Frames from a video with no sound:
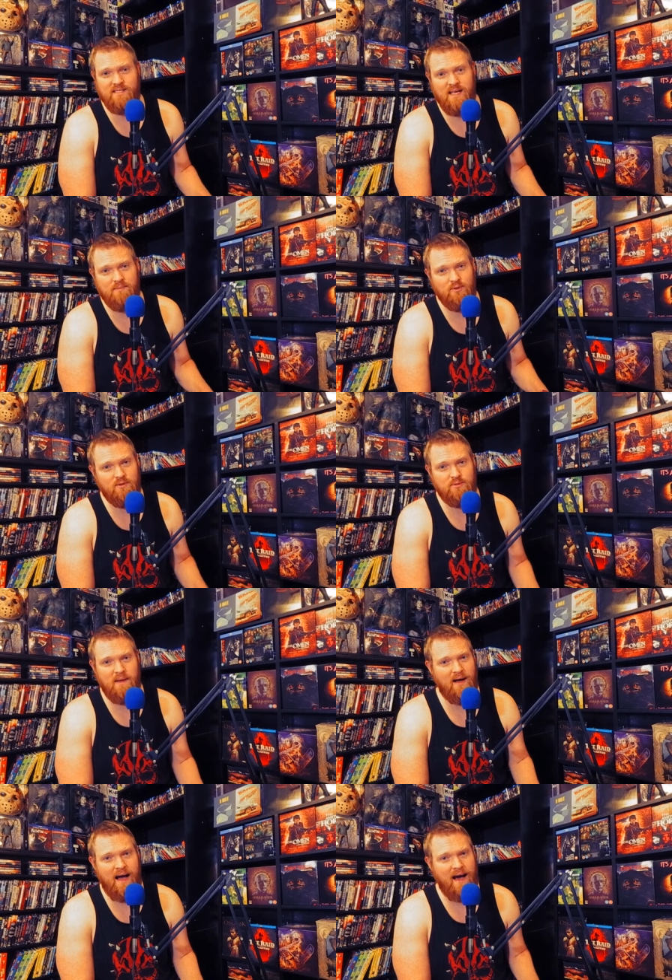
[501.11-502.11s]
Times at
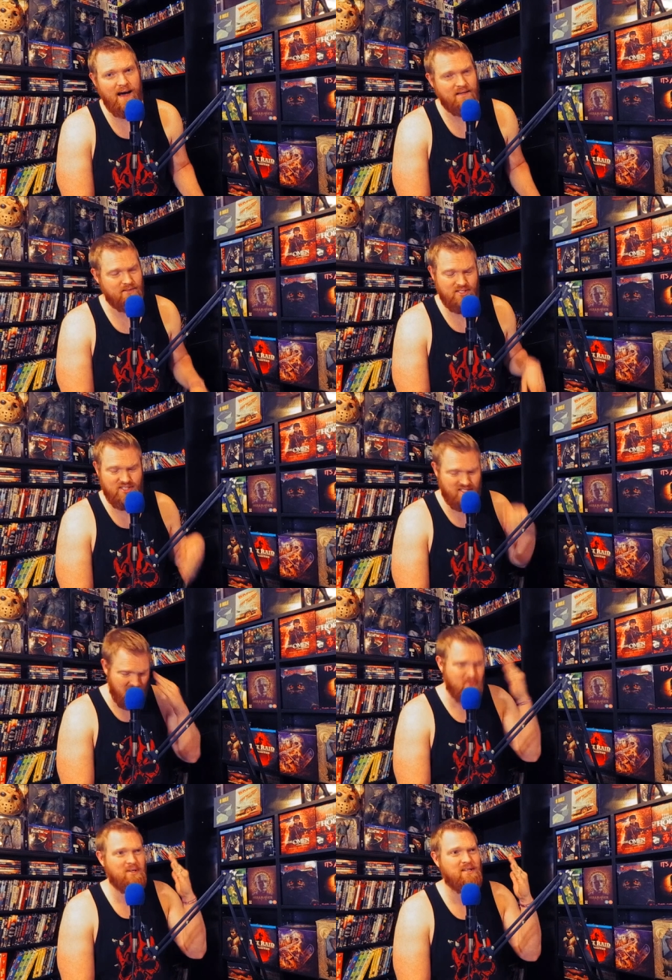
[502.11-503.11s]
Ridgemont High
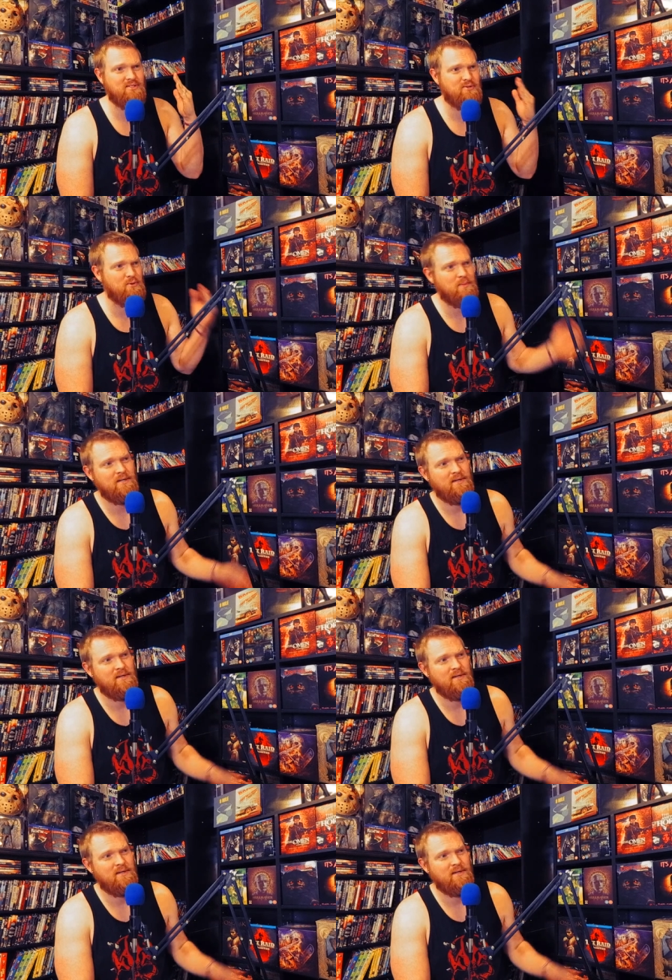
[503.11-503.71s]
still gets to me.